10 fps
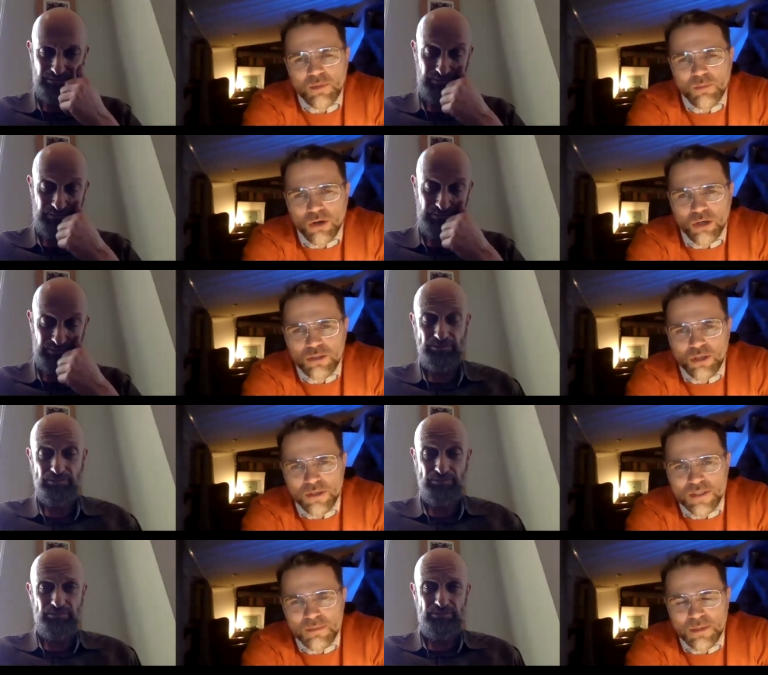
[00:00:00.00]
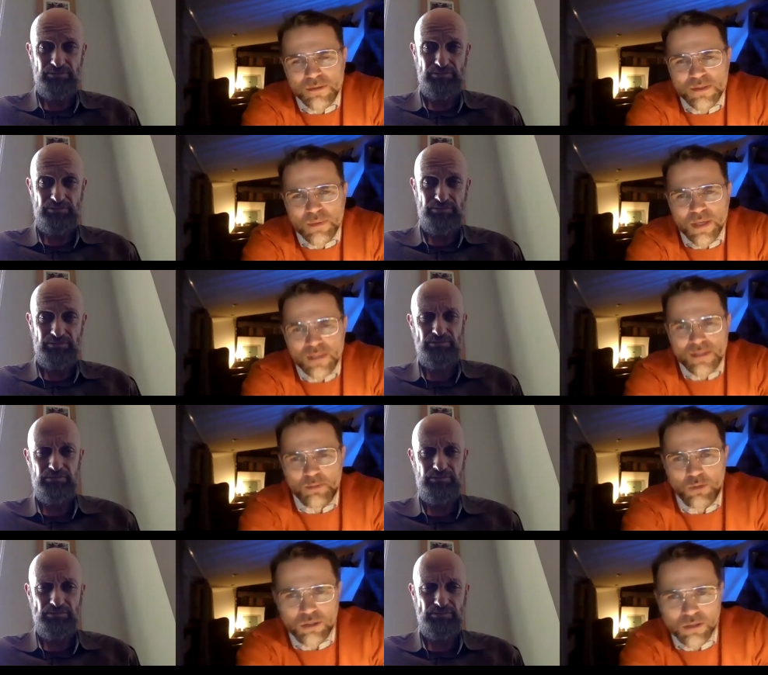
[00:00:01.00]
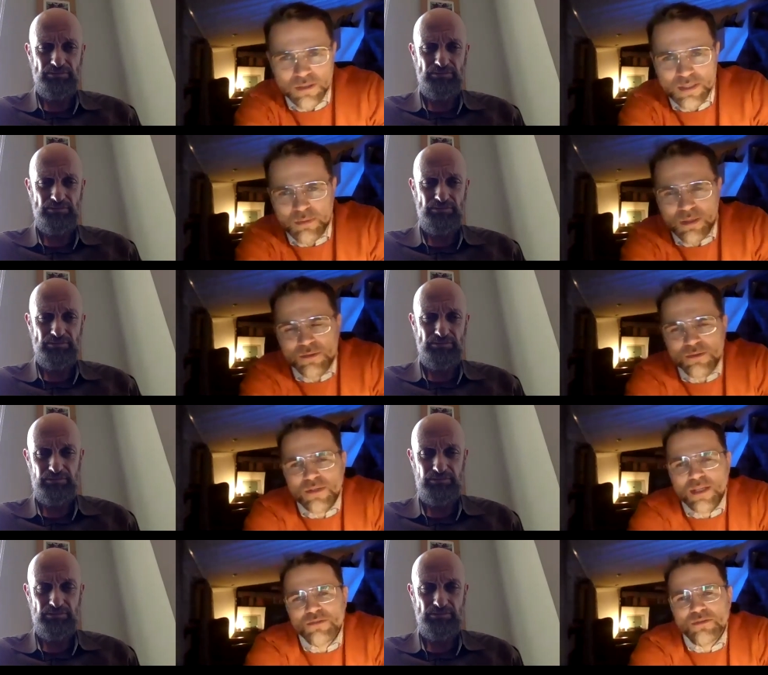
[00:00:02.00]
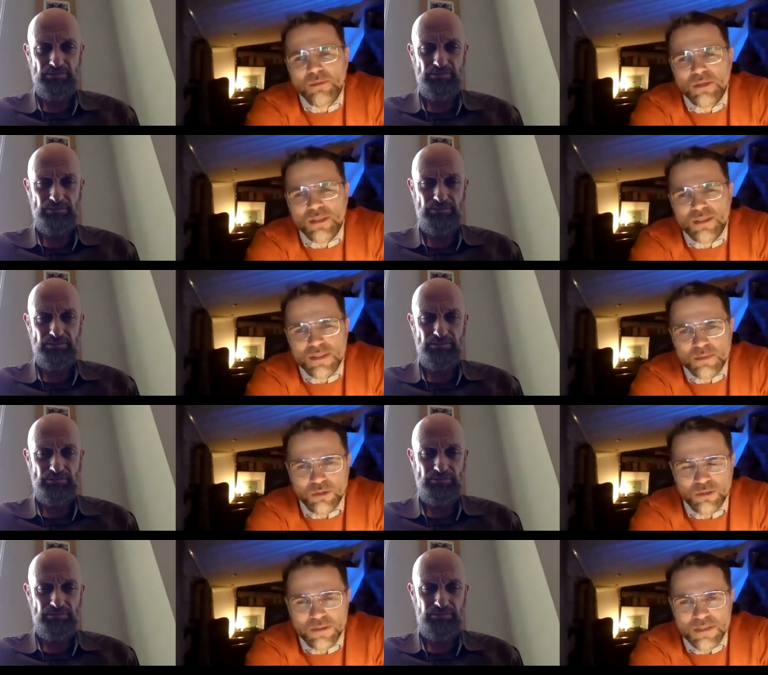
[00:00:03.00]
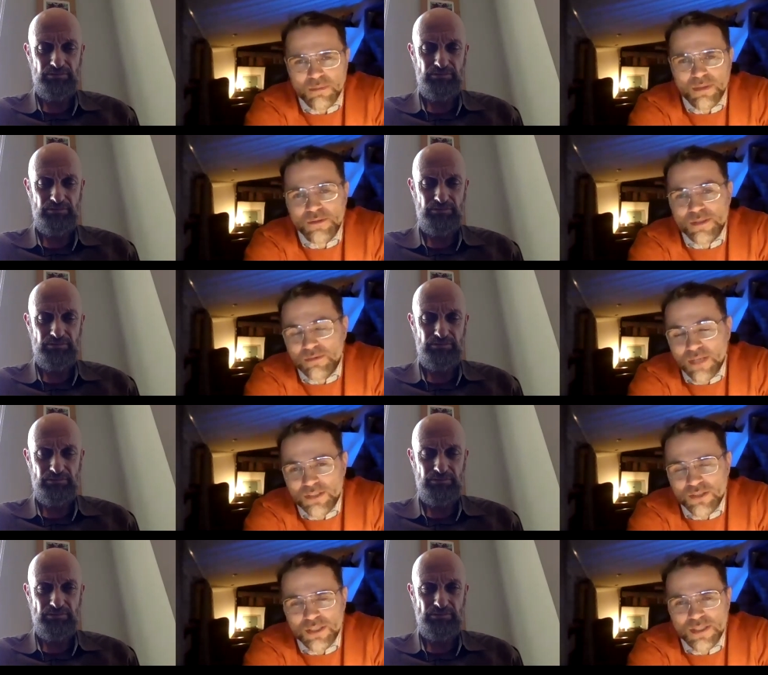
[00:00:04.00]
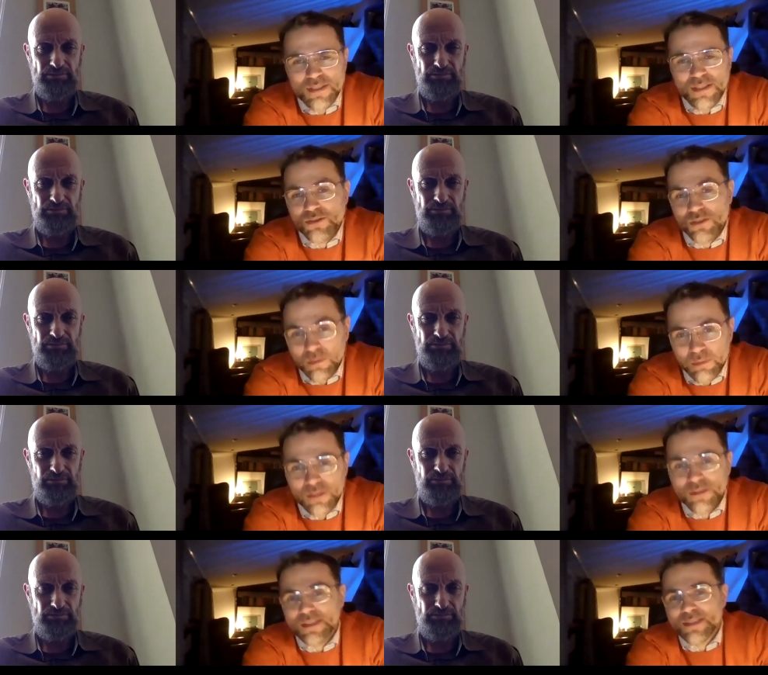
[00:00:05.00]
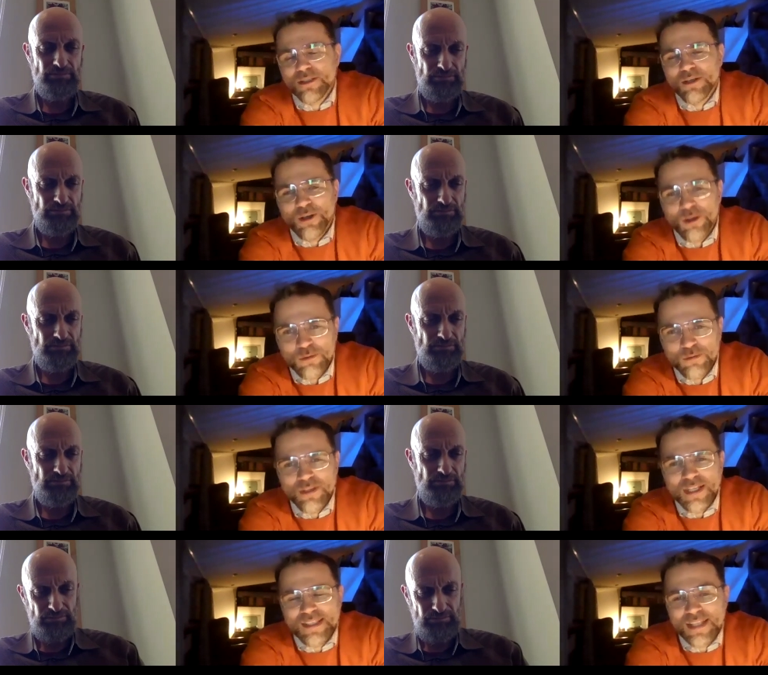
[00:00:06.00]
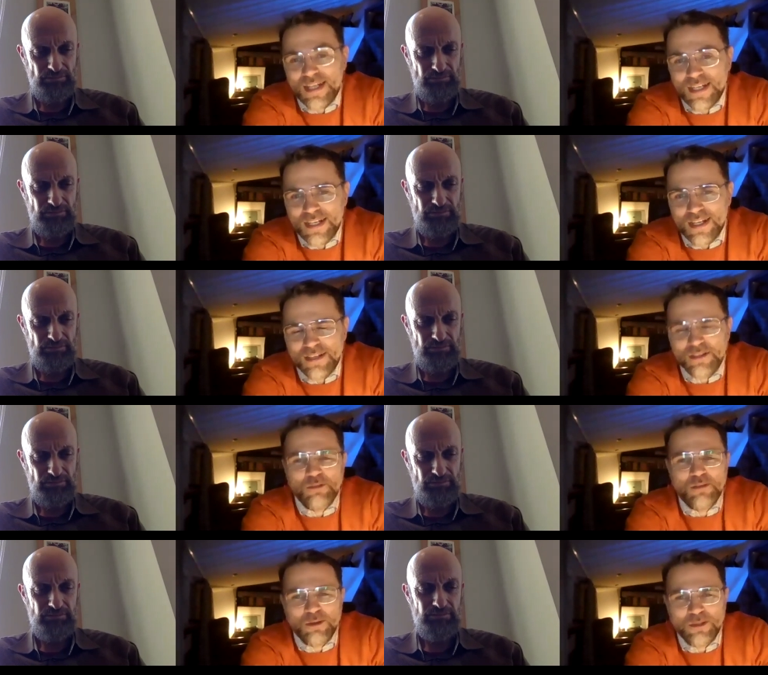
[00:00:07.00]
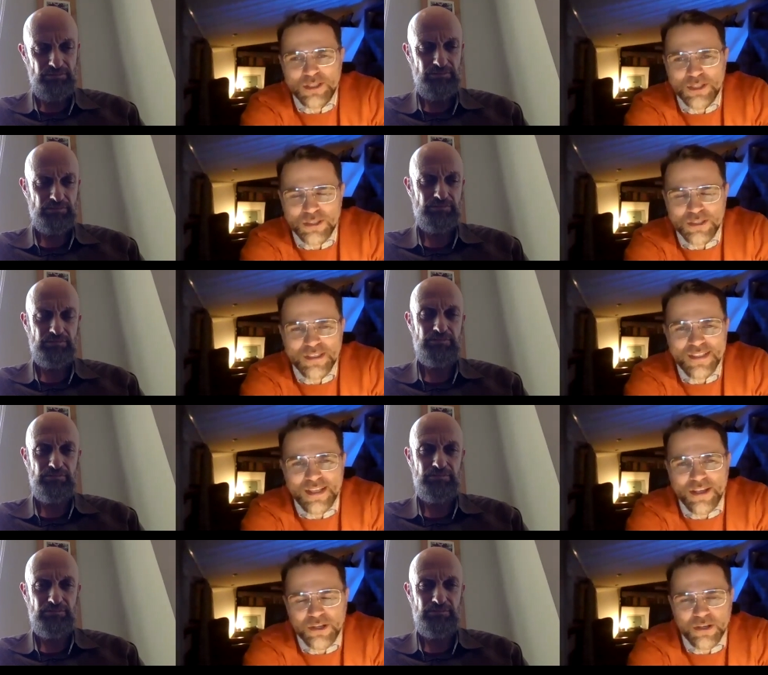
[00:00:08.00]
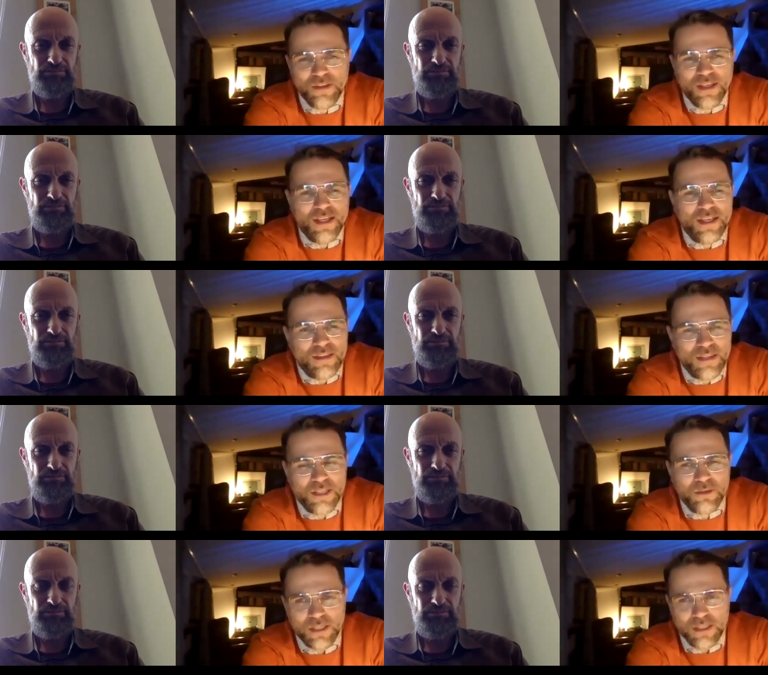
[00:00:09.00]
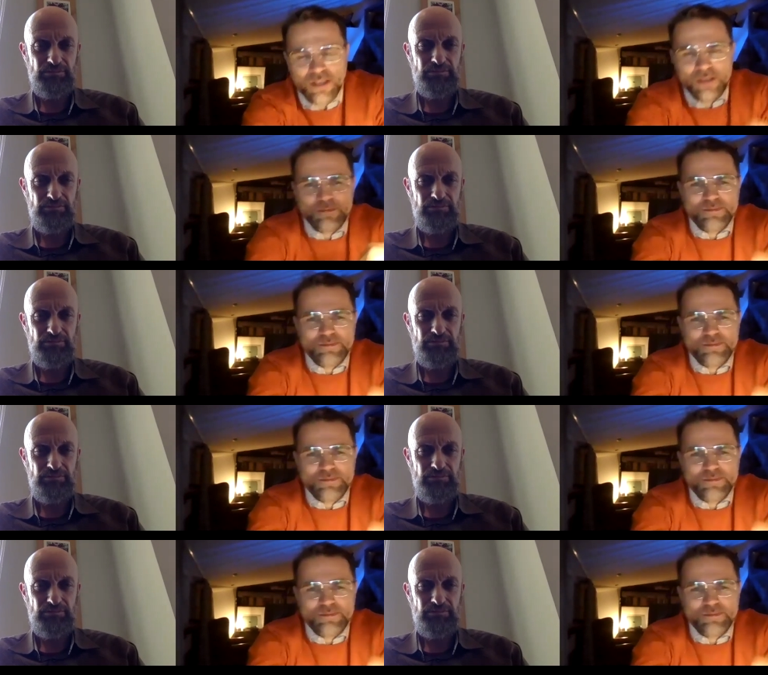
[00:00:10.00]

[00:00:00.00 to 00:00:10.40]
Speaker 1: more talks about space, more talks about astropolitics, more talks about strategies and geopolitics of terra, of our dear Earth. Thank you, Eligar.